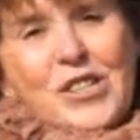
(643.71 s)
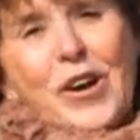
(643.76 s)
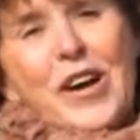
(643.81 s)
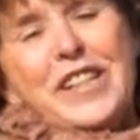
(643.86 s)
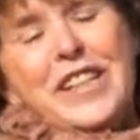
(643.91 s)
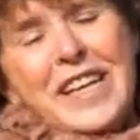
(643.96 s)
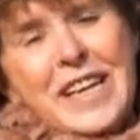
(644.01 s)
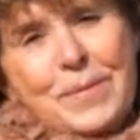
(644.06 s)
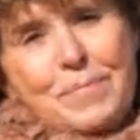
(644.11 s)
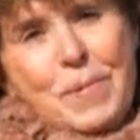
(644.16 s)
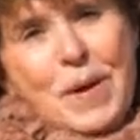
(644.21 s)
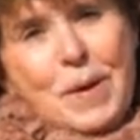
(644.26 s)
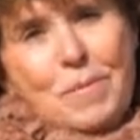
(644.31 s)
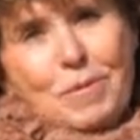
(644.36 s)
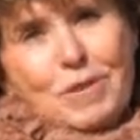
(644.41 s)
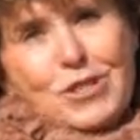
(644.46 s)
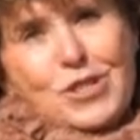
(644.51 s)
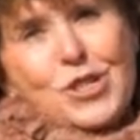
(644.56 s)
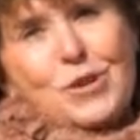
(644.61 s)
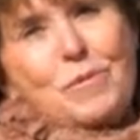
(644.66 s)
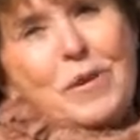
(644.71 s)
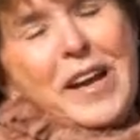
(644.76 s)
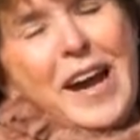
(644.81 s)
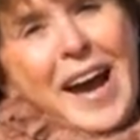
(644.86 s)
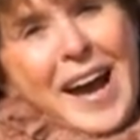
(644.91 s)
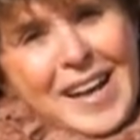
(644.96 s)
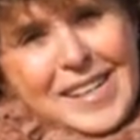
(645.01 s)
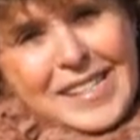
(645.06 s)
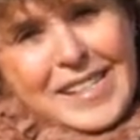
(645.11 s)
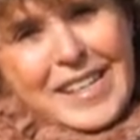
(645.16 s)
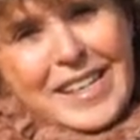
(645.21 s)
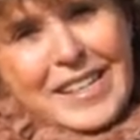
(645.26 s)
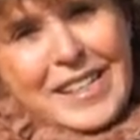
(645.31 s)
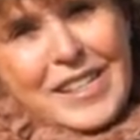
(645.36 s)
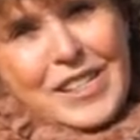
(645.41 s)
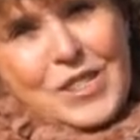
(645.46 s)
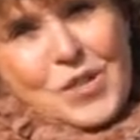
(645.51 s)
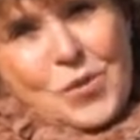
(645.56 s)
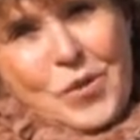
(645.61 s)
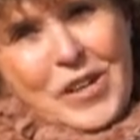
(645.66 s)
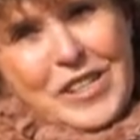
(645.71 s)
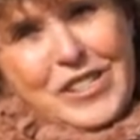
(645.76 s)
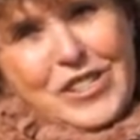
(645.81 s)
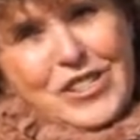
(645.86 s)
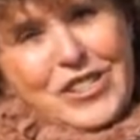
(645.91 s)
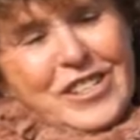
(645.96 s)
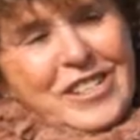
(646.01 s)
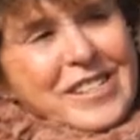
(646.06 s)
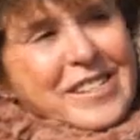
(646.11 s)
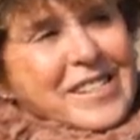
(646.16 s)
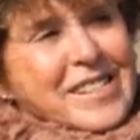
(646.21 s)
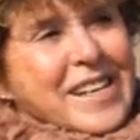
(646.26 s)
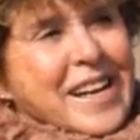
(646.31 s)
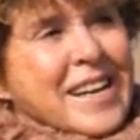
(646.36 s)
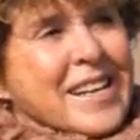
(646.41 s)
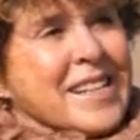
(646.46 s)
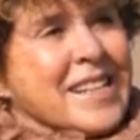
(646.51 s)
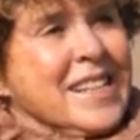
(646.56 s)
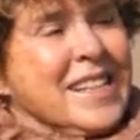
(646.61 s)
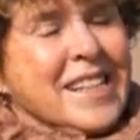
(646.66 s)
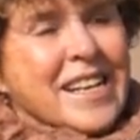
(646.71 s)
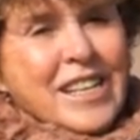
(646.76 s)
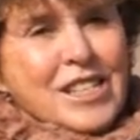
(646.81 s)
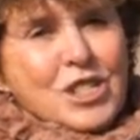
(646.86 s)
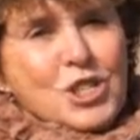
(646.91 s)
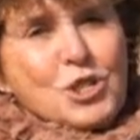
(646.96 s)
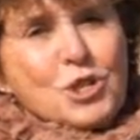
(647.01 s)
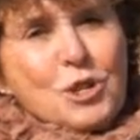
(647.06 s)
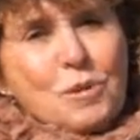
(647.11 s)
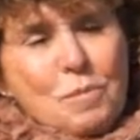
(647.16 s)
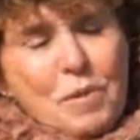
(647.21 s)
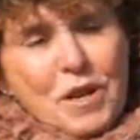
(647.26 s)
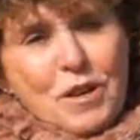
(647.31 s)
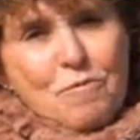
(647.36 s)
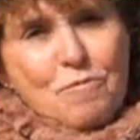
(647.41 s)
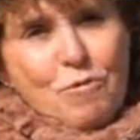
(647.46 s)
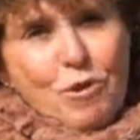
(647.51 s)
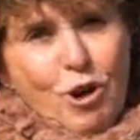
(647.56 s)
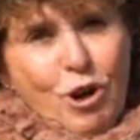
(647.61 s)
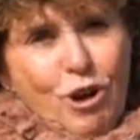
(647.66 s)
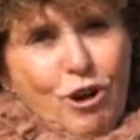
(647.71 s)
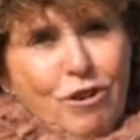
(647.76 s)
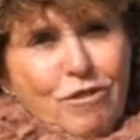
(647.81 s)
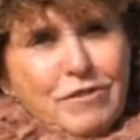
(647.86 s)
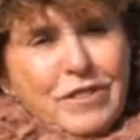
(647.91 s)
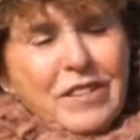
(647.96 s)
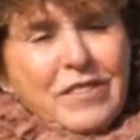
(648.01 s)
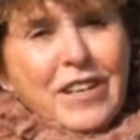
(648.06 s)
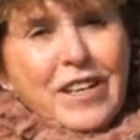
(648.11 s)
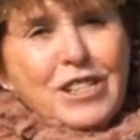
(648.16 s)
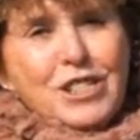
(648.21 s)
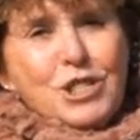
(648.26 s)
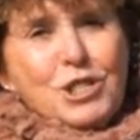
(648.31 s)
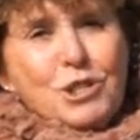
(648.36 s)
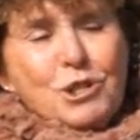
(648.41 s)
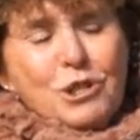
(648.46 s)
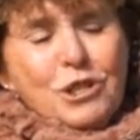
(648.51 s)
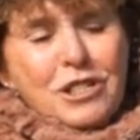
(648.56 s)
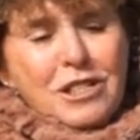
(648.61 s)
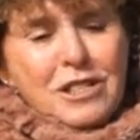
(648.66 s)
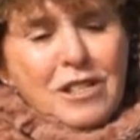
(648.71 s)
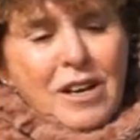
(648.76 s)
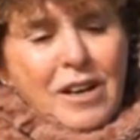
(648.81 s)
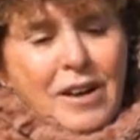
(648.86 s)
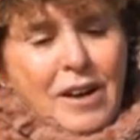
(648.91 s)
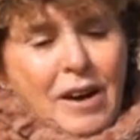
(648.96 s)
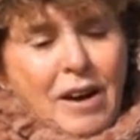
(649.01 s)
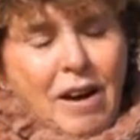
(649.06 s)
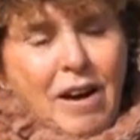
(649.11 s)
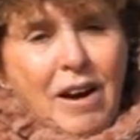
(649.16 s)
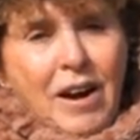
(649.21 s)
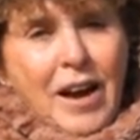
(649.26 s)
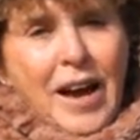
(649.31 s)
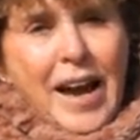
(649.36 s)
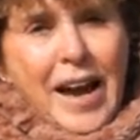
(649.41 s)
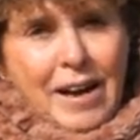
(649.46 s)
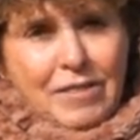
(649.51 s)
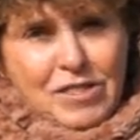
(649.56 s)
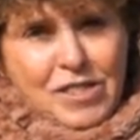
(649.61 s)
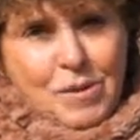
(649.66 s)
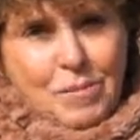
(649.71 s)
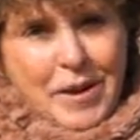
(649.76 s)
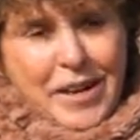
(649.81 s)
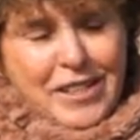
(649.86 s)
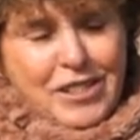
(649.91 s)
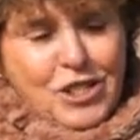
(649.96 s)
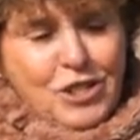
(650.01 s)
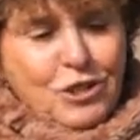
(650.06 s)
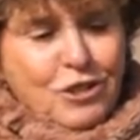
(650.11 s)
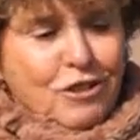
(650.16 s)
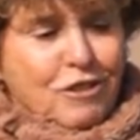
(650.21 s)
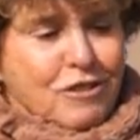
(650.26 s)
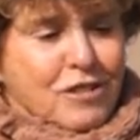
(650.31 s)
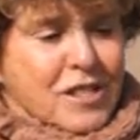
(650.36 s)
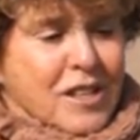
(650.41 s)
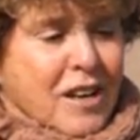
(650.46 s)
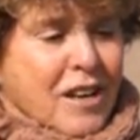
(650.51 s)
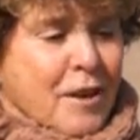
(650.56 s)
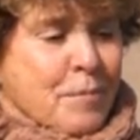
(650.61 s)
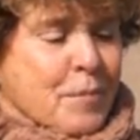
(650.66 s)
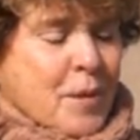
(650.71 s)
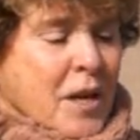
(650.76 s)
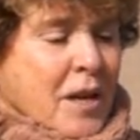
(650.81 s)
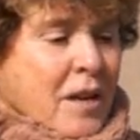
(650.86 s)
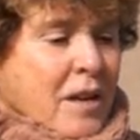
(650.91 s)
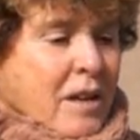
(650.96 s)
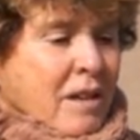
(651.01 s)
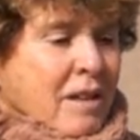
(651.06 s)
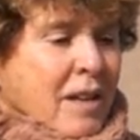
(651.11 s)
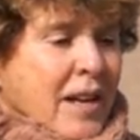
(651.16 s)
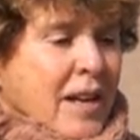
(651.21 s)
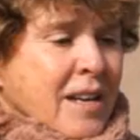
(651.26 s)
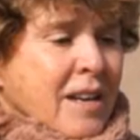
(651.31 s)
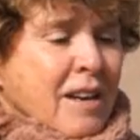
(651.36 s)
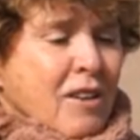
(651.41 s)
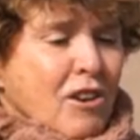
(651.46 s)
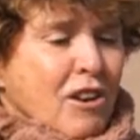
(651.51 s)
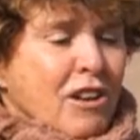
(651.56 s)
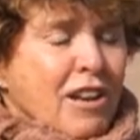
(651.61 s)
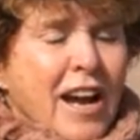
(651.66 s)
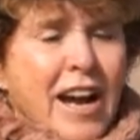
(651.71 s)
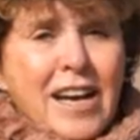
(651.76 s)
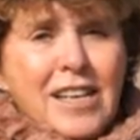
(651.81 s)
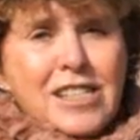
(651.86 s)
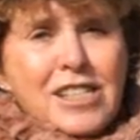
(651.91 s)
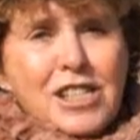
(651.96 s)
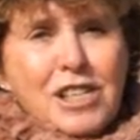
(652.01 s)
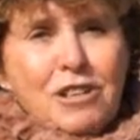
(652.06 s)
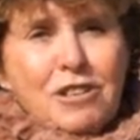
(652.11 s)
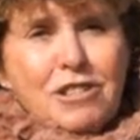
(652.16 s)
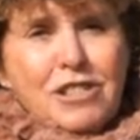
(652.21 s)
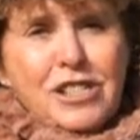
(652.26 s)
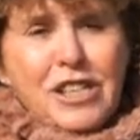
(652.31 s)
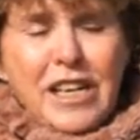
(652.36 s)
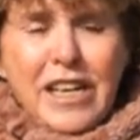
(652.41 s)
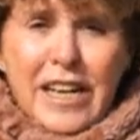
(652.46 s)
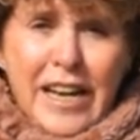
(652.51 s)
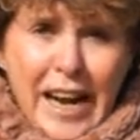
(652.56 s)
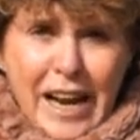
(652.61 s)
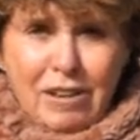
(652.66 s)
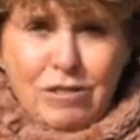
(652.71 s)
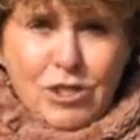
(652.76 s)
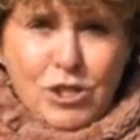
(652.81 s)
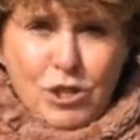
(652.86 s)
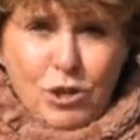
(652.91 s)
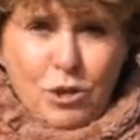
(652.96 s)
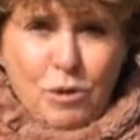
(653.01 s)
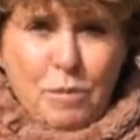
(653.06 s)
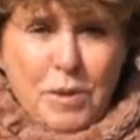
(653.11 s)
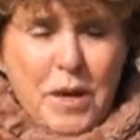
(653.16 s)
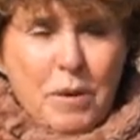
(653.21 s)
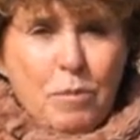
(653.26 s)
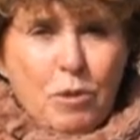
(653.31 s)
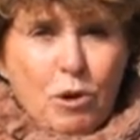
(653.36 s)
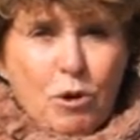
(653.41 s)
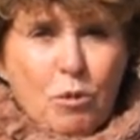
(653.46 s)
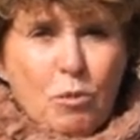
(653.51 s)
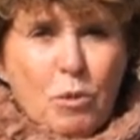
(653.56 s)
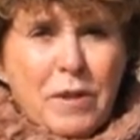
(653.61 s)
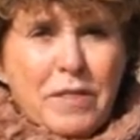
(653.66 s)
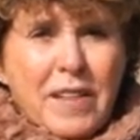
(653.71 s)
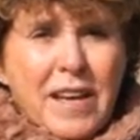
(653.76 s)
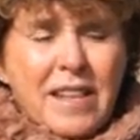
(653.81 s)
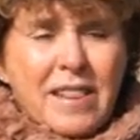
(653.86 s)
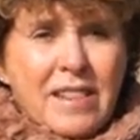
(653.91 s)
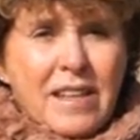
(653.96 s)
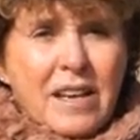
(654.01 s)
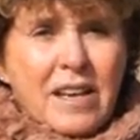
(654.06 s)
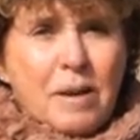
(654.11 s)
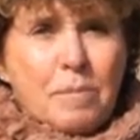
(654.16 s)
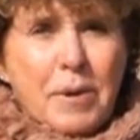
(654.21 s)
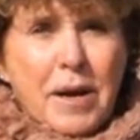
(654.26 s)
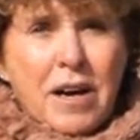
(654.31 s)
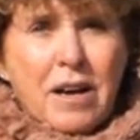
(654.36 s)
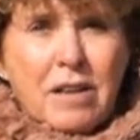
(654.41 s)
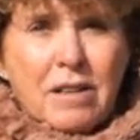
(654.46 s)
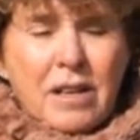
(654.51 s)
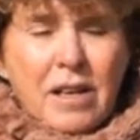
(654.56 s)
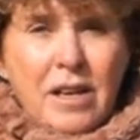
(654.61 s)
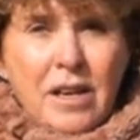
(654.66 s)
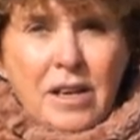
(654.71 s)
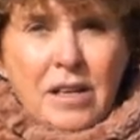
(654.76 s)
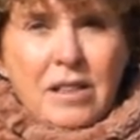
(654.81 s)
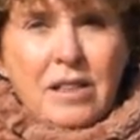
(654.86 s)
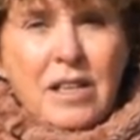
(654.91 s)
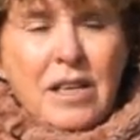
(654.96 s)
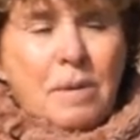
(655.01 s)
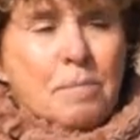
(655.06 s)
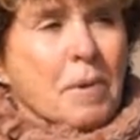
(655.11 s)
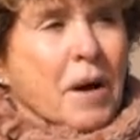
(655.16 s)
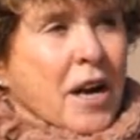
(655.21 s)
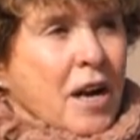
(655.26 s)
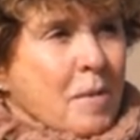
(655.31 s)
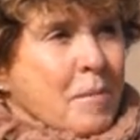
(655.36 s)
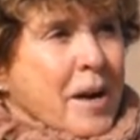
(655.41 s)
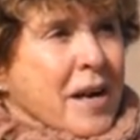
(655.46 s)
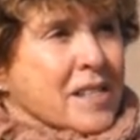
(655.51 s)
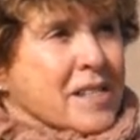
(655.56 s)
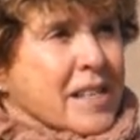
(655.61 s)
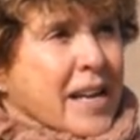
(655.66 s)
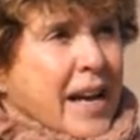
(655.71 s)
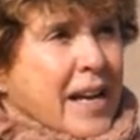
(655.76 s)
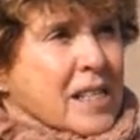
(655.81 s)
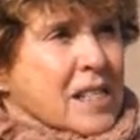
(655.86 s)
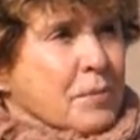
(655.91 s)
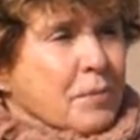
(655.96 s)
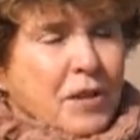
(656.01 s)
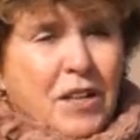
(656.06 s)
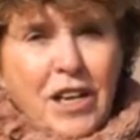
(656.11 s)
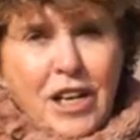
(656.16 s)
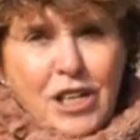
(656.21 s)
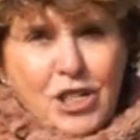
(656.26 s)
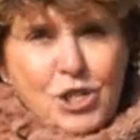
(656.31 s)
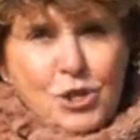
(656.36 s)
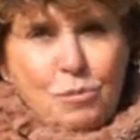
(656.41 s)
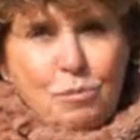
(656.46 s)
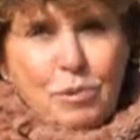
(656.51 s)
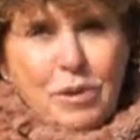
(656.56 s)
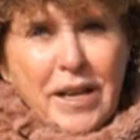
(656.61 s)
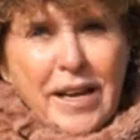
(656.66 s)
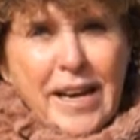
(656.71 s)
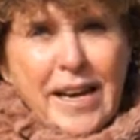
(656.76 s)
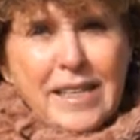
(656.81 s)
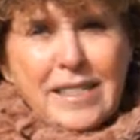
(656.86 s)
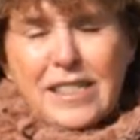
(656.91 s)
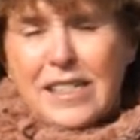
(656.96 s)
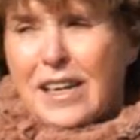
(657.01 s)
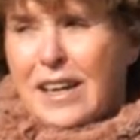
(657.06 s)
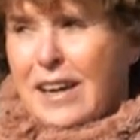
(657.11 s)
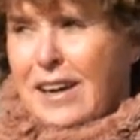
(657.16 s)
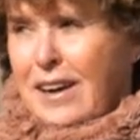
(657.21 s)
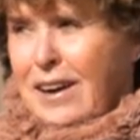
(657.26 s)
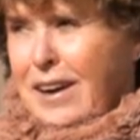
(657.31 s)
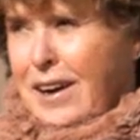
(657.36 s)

So I think people should be asking these questions and they should be involved and they should have some answers. They could ask their city council people what they think about the biomass gasification plant.